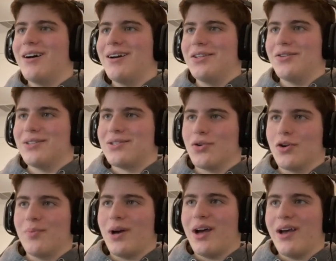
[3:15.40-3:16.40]
You can
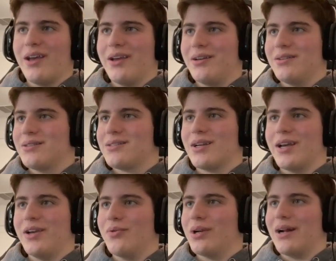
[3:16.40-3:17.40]
sort by
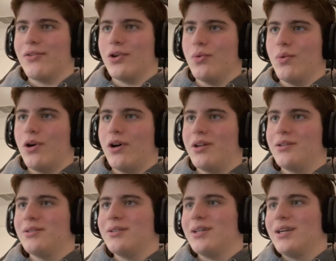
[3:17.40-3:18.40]
site, whatever you want.
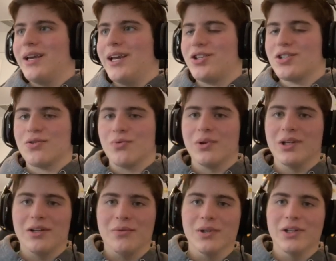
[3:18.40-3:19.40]
It's just a
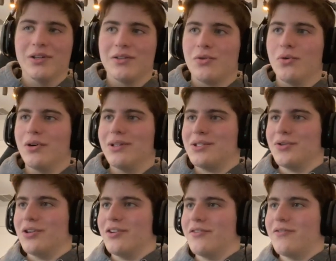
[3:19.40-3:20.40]
really, really cool,
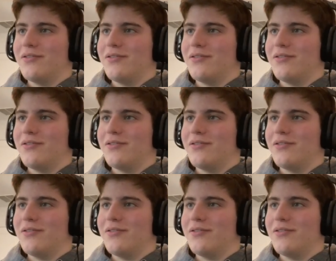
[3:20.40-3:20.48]
intuitive